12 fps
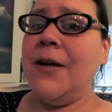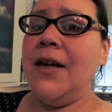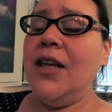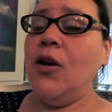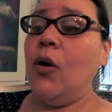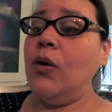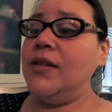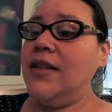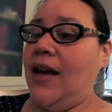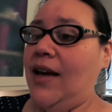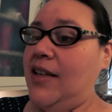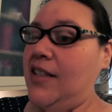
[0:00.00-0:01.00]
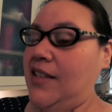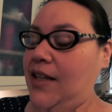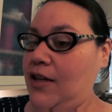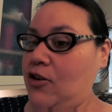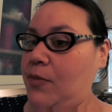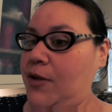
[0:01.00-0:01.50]
It holds ice
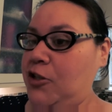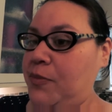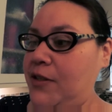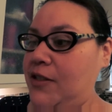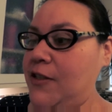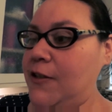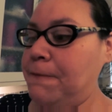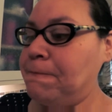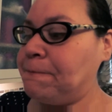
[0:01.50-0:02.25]
like nobody's business.